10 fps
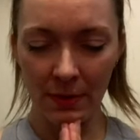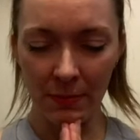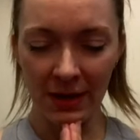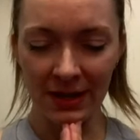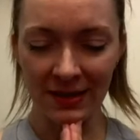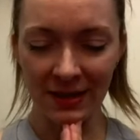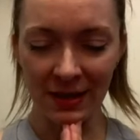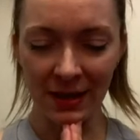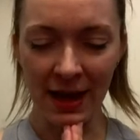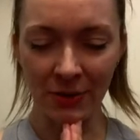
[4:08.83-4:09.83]
because it
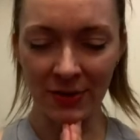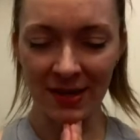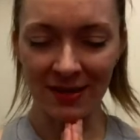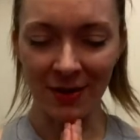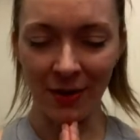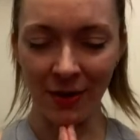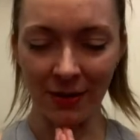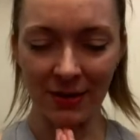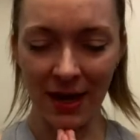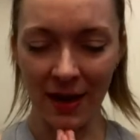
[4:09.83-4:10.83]
allows us
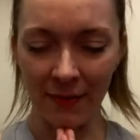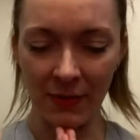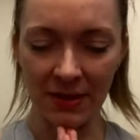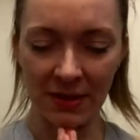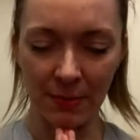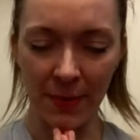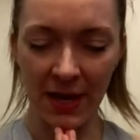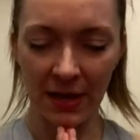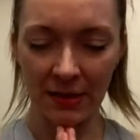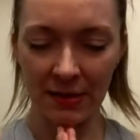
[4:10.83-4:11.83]
all to have the
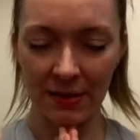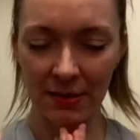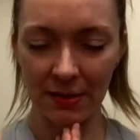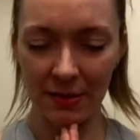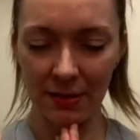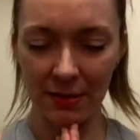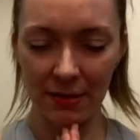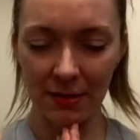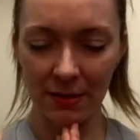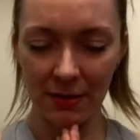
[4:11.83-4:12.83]
space
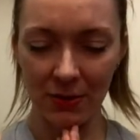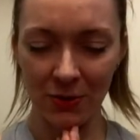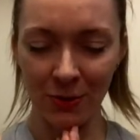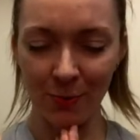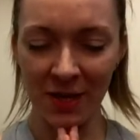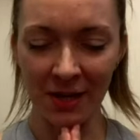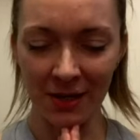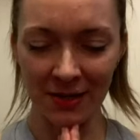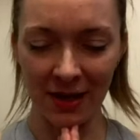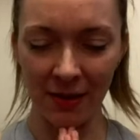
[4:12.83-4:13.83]
to be
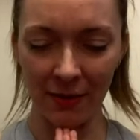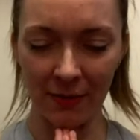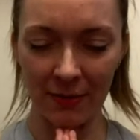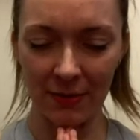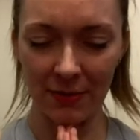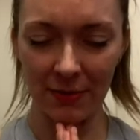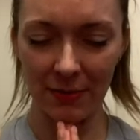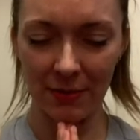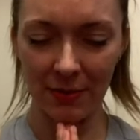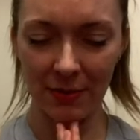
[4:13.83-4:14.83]
ourselves
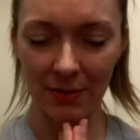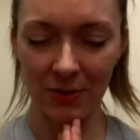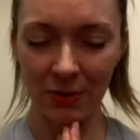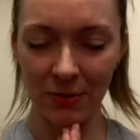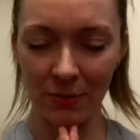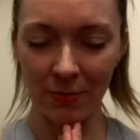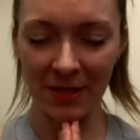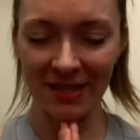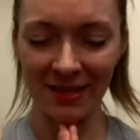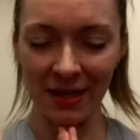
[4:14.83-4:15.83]
to
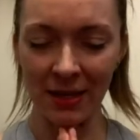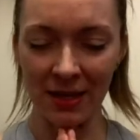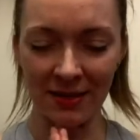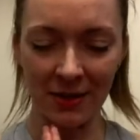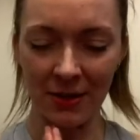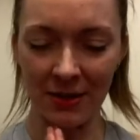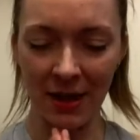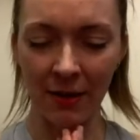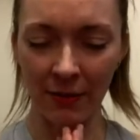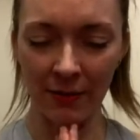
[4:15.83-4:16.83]
be seen as
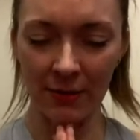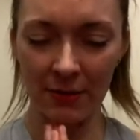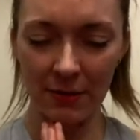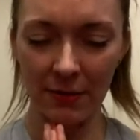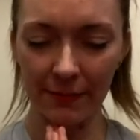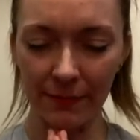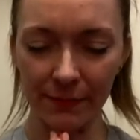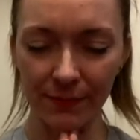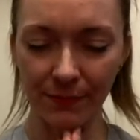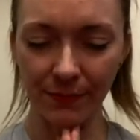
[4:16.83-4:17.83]
ourselves,
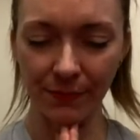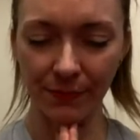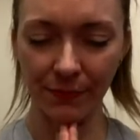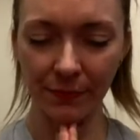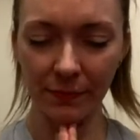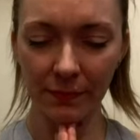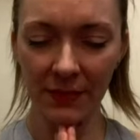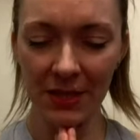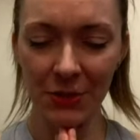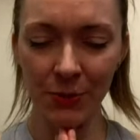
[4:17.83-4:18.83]

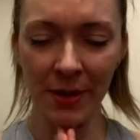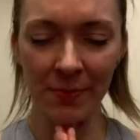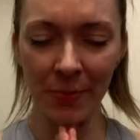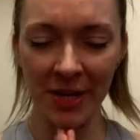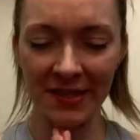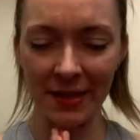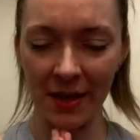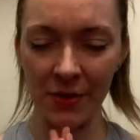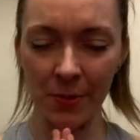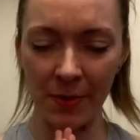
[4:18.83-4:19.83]
to embrace
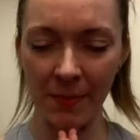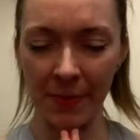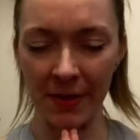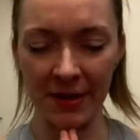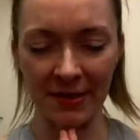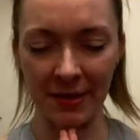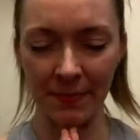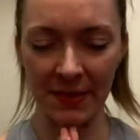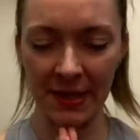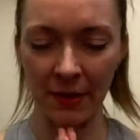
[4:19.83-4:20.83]
other people as
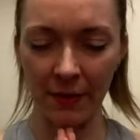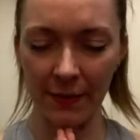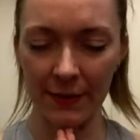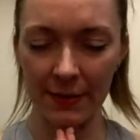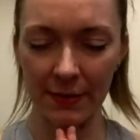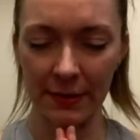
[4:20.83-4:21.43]
themselves.